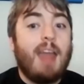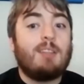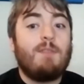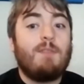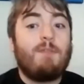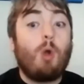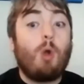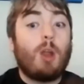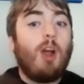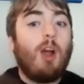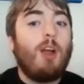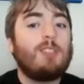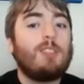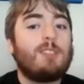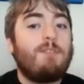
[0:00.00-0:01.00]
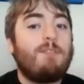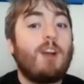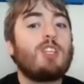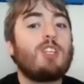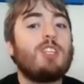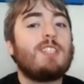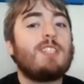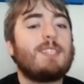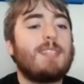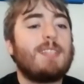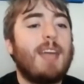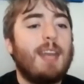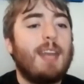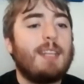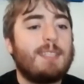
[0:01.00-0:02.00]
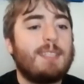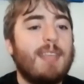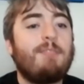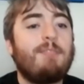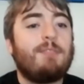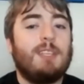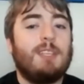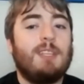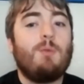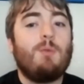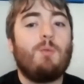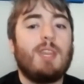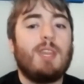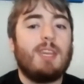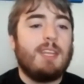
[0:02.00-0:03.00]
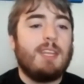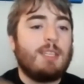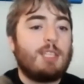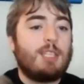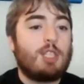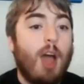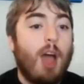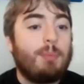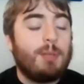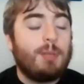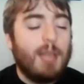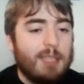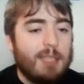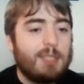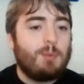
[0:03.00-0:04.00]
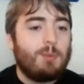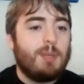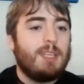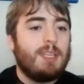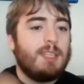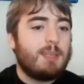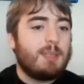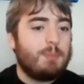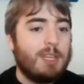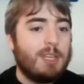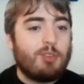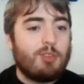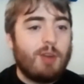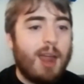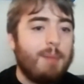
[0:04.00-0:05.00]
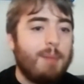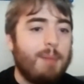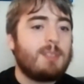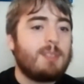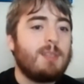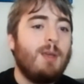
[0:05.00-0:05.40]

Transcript: for cars to function in society safely, we need stoplights, we need speed traps,